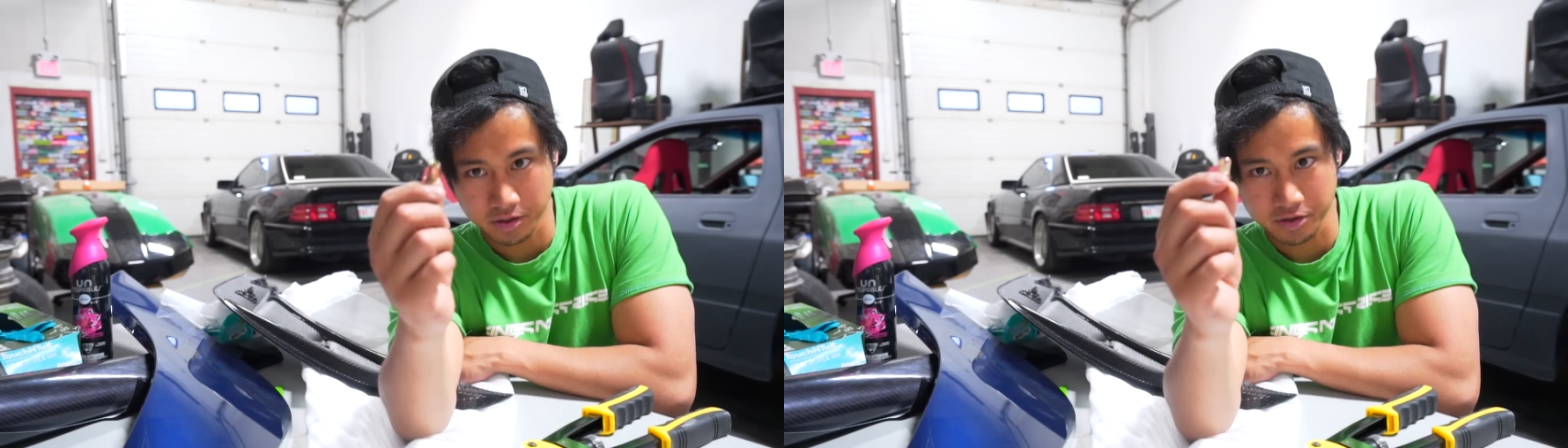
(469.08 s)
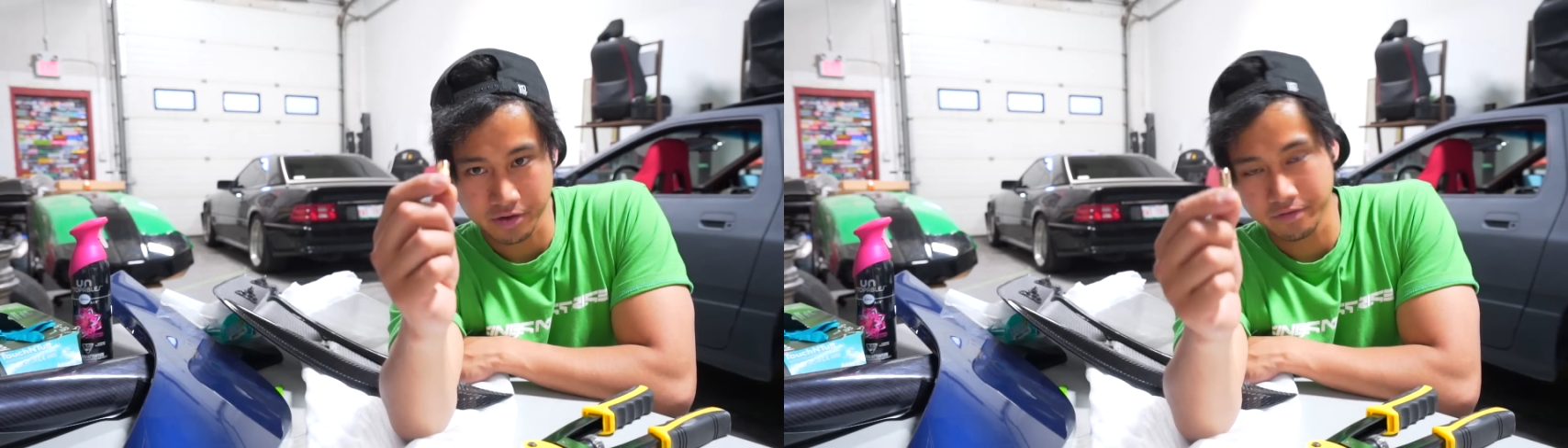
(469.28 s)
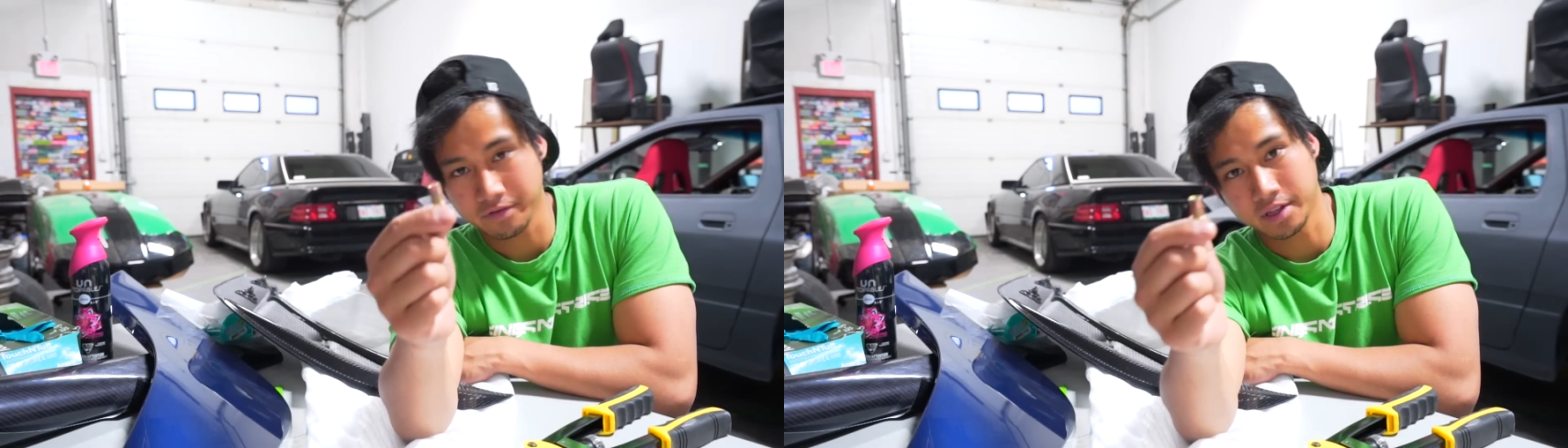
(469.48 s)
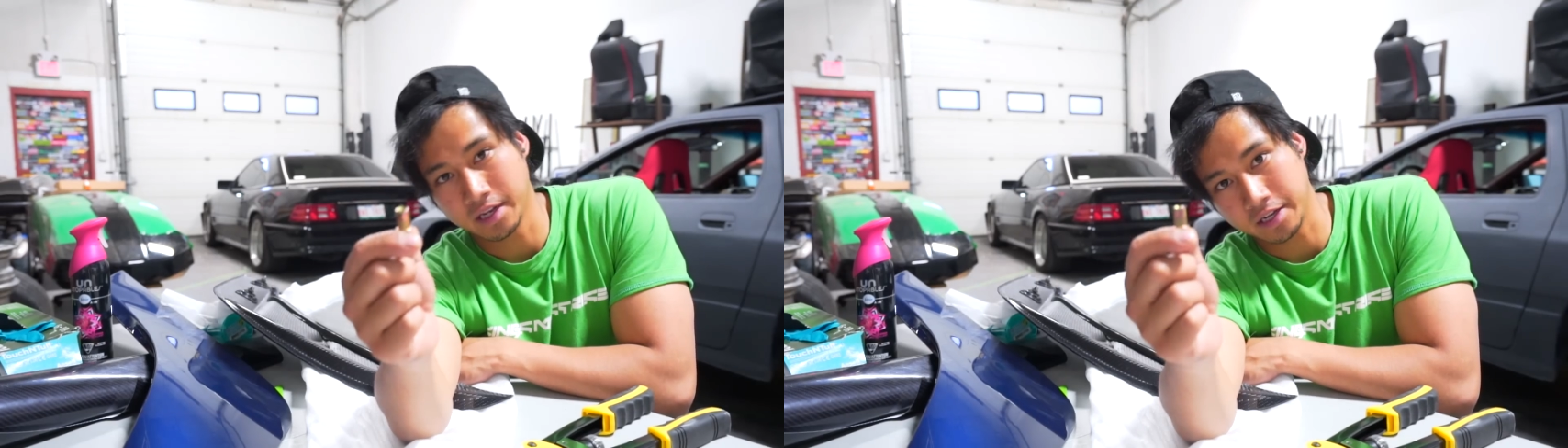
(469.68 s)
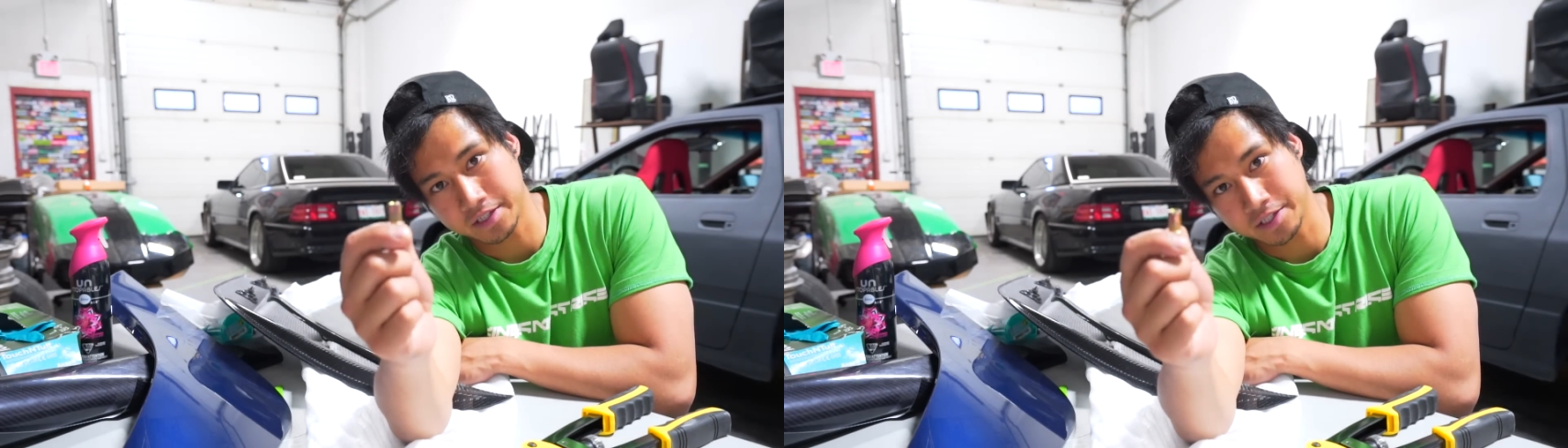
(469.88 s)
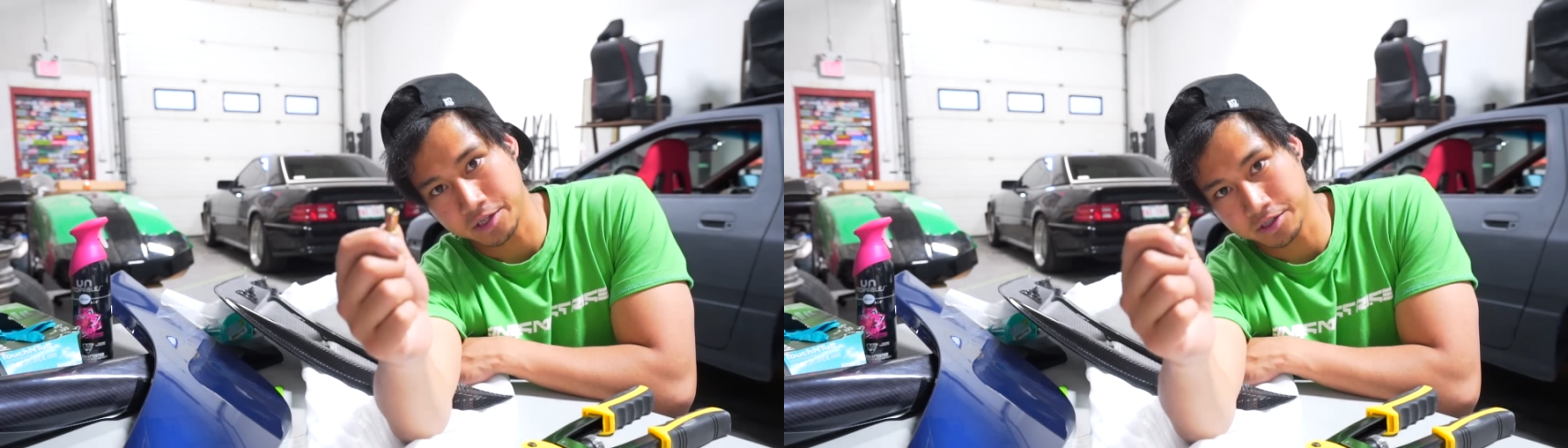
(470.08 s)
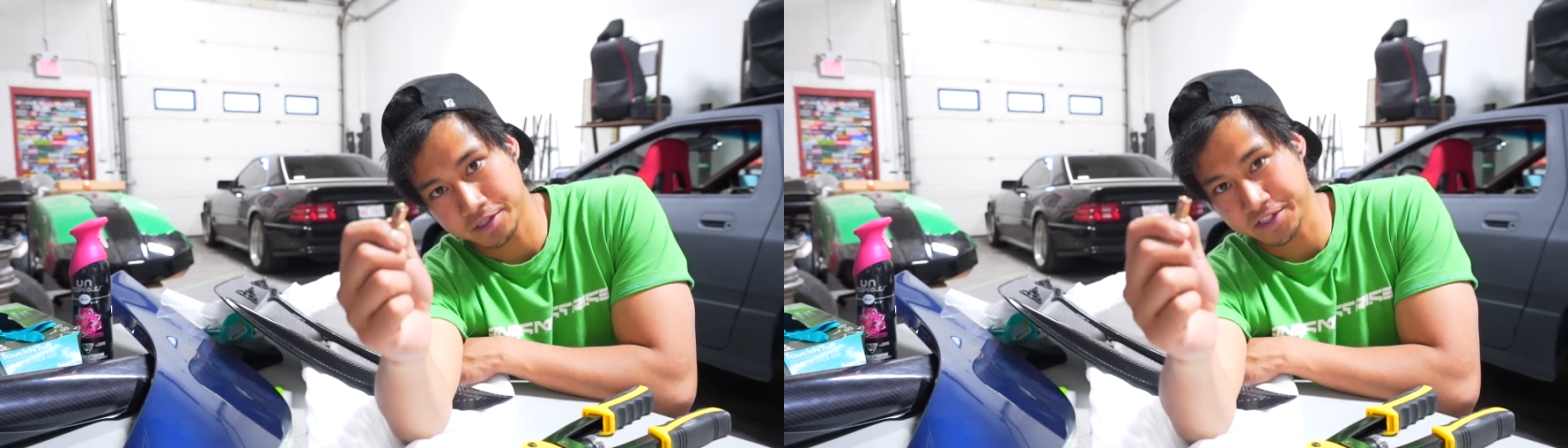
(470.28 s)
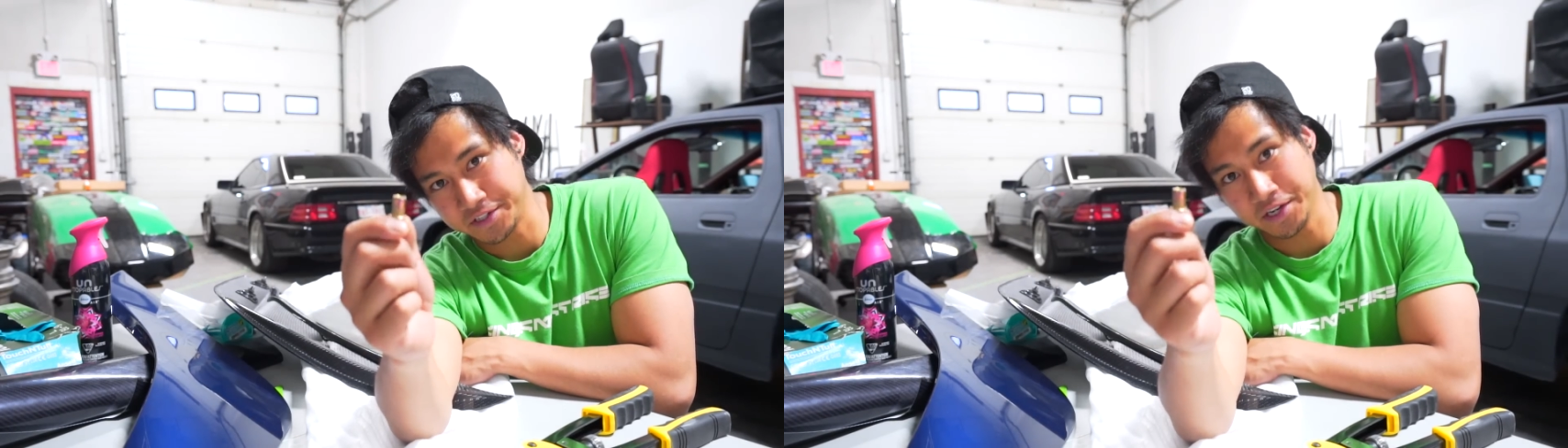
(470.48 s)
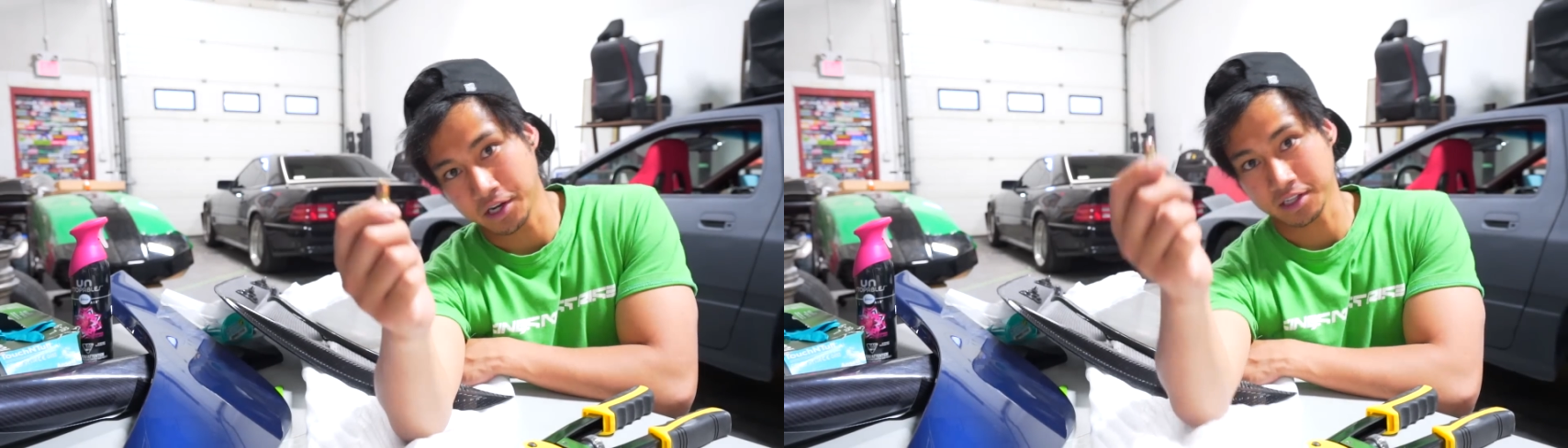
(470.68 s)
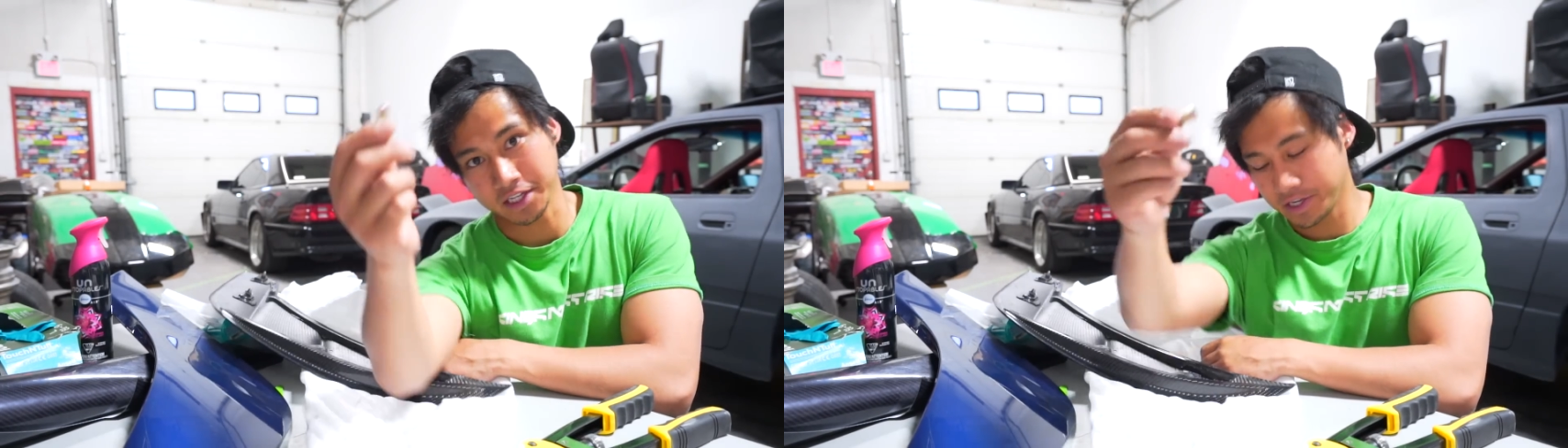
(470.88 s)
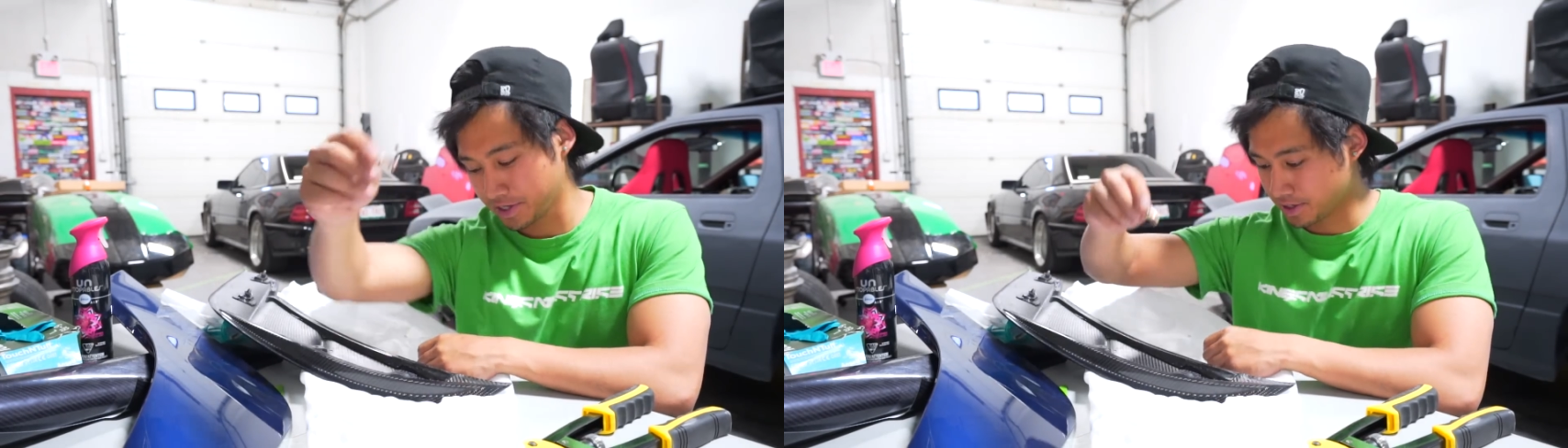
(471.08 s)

so you can fit the nut certs snugly.